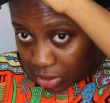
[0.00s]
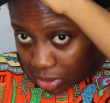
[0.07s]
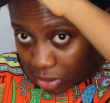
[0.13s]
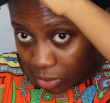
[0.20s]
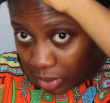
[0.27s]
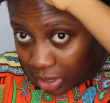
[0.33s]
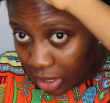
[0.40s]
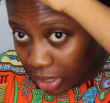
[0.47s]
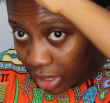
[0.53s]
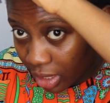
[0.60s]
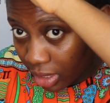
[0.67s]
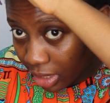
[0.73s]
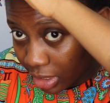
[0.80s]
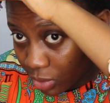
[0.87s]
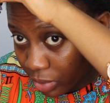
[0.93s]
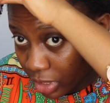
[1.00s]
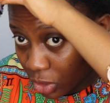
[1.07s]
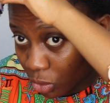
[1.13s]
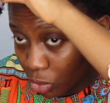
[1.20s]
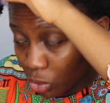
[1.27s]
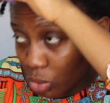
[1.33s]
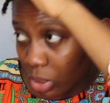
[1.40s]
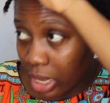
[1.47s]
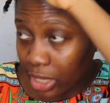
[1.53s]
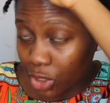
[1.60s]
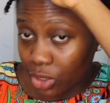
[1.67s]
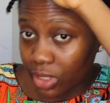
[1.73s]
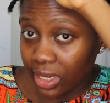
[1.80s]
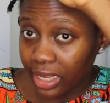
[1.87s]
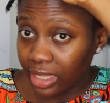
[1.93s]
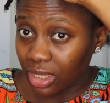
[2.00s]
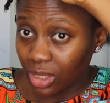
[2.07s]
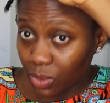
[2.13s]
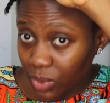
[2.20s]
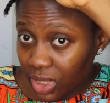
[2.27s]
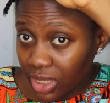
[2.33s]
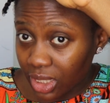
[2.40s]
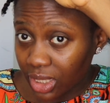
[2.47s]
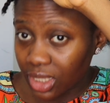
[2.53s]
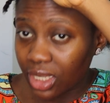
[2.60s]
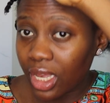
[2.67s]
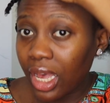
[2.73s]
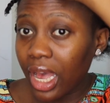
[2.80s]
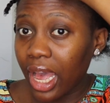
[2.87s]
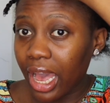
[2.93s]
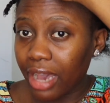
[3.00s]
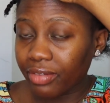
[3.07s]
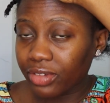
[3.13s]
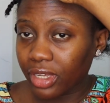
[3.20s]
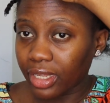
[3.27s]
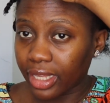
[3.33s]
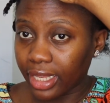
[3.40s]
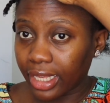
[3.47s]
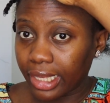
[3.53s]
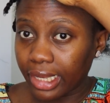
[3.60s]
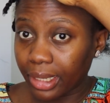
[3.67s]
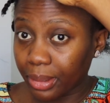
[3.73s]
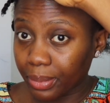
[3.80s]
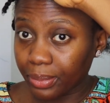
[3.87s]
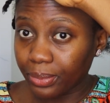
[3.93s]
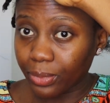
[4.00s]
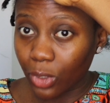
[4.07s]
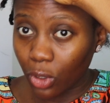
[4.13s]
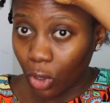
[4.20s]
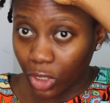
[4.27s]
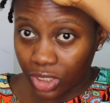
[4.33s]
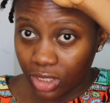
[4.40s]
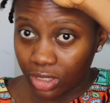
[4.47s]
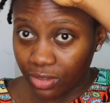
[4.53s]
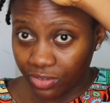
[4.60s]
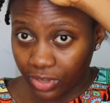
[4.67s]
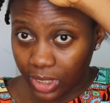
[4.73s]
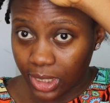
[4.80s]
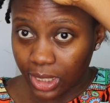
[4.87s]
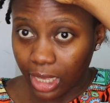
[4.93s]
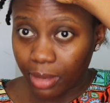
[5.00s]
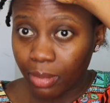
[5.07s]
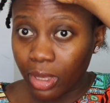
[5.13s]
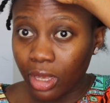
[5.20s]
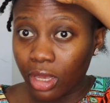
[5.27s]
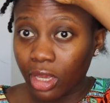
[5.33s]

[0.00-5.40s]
still go ahead that's why it's good to actually like twist it after like um, cutting it the first time.